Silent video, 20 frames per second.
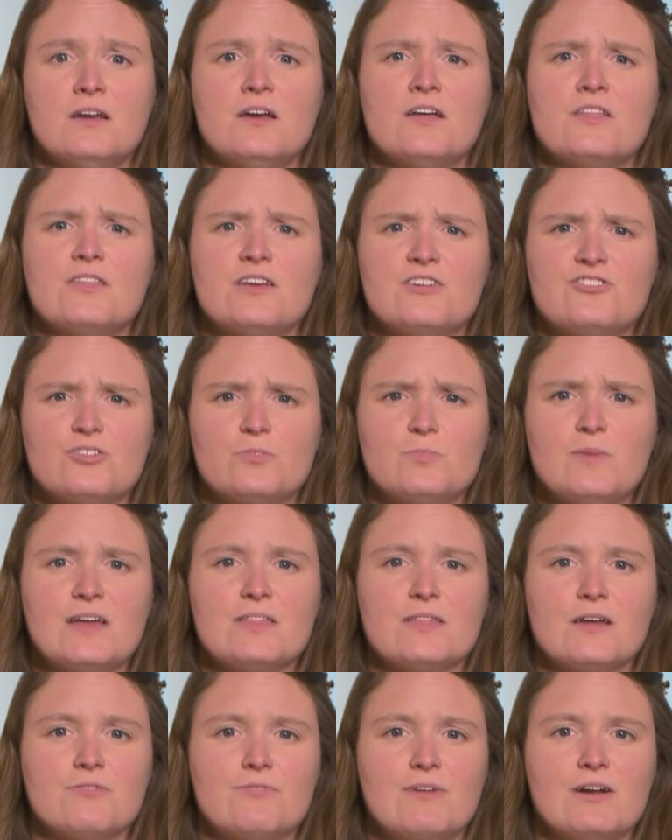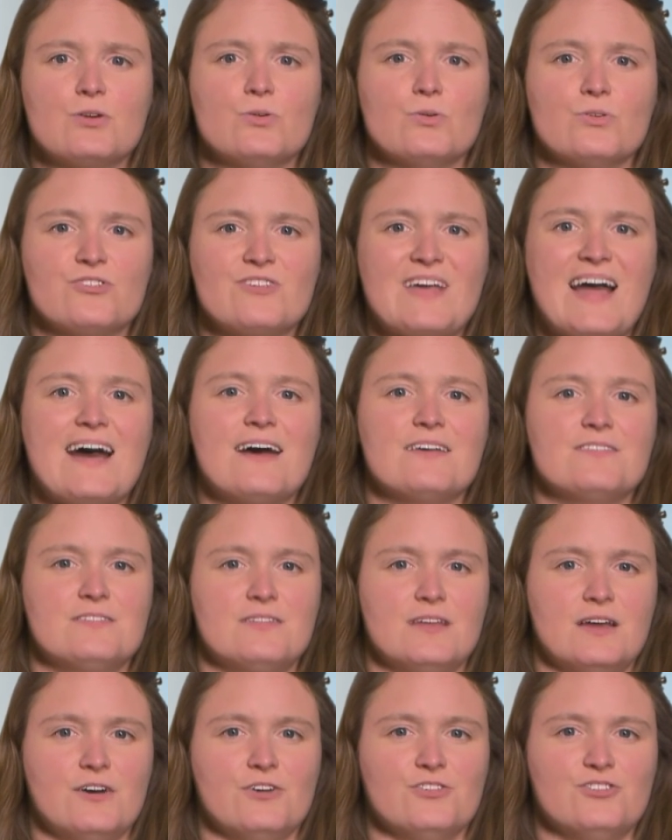They should make their records as
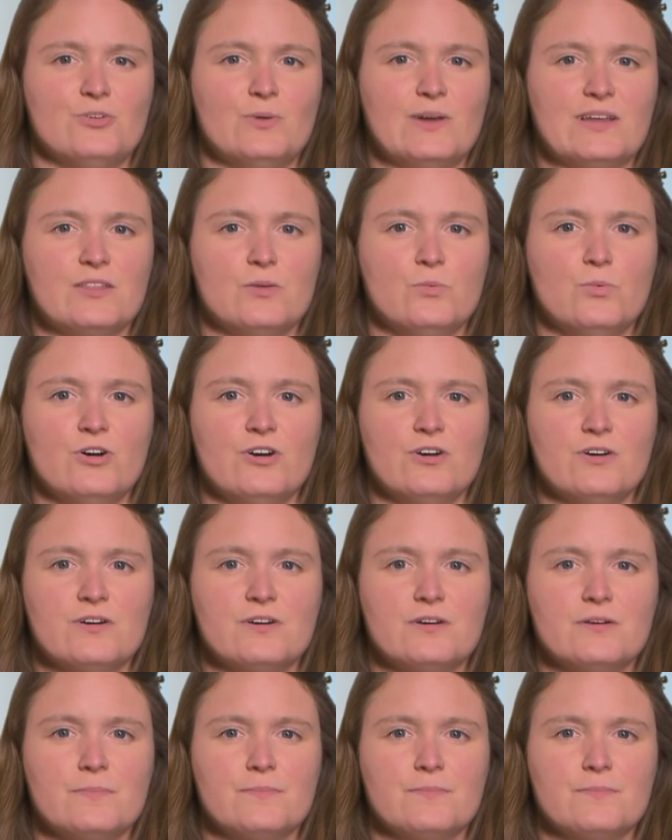they are doing the work.